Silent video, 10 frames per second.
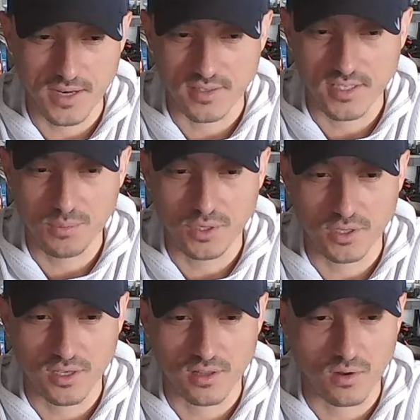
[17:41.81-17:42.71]
and is
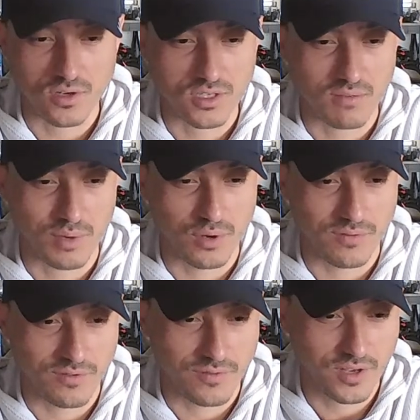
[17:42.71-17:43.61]
typically the largest
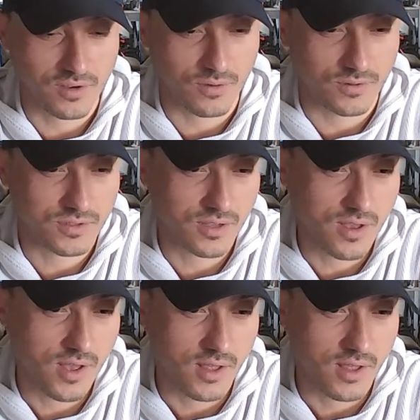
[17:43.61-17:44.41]
component for vehicles.